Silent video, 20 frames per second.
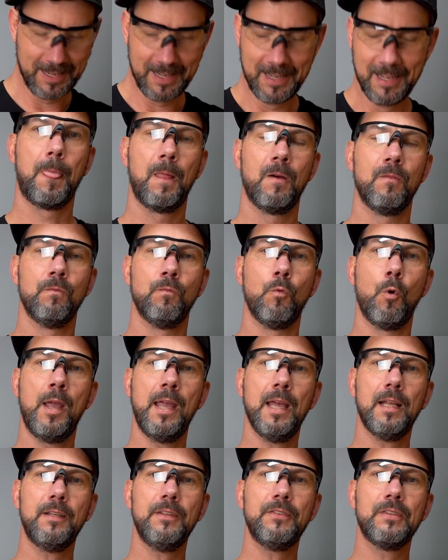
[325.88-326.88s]
If the
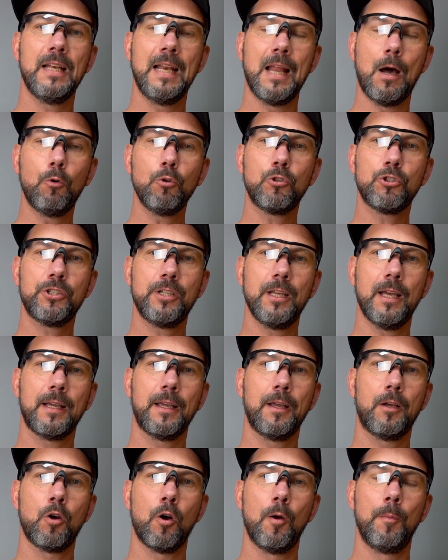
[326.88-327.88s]
noise comes from its
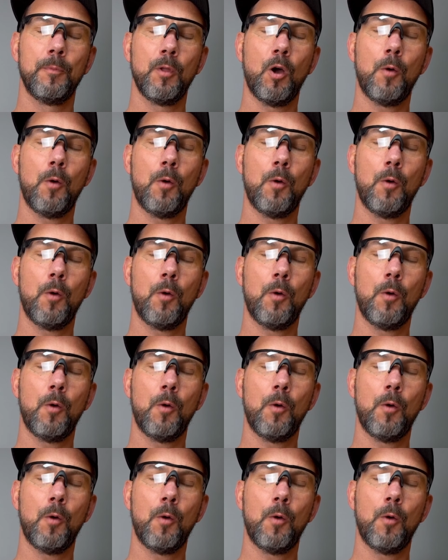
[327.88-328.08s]
power,